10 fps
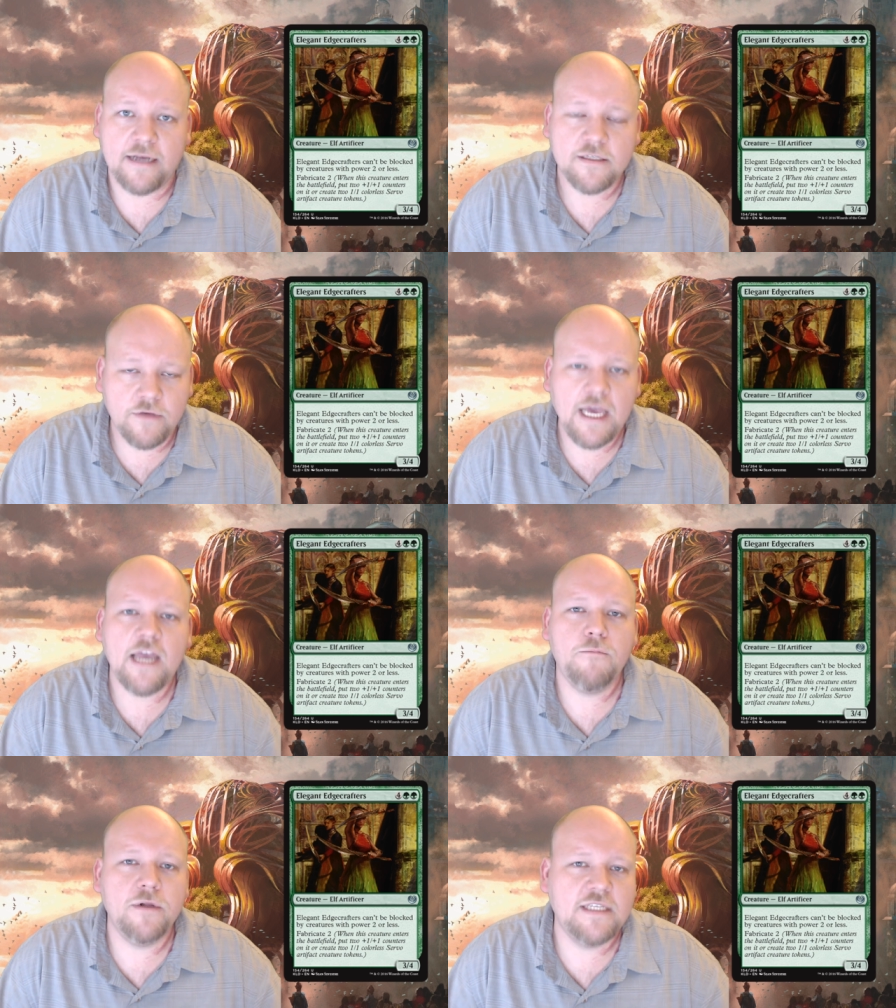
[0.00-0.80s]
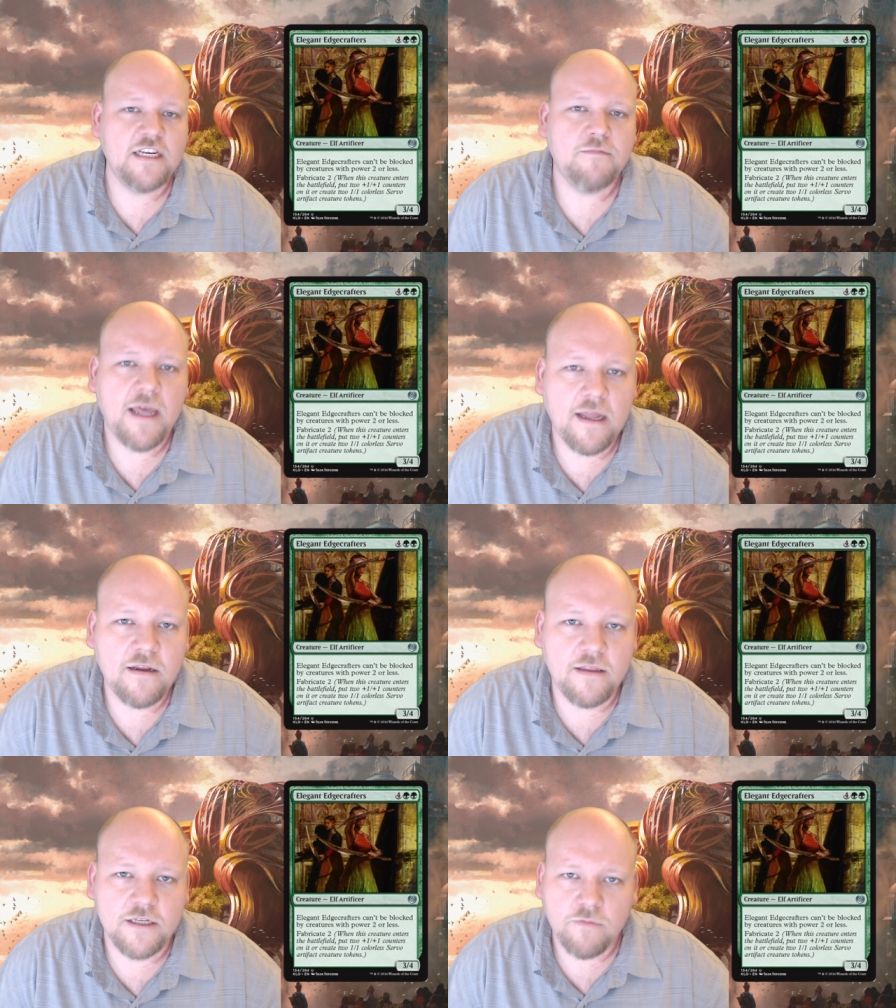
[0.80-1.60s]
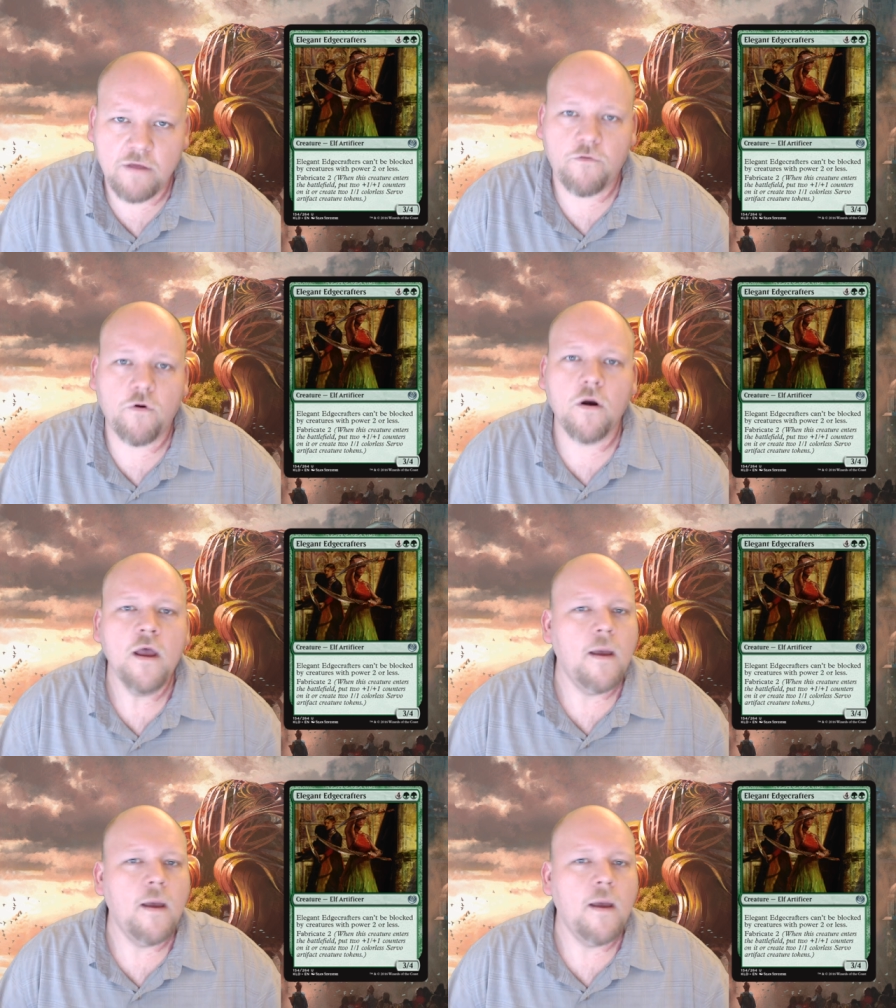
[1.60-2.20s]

So yeah, you put six mana into this three four,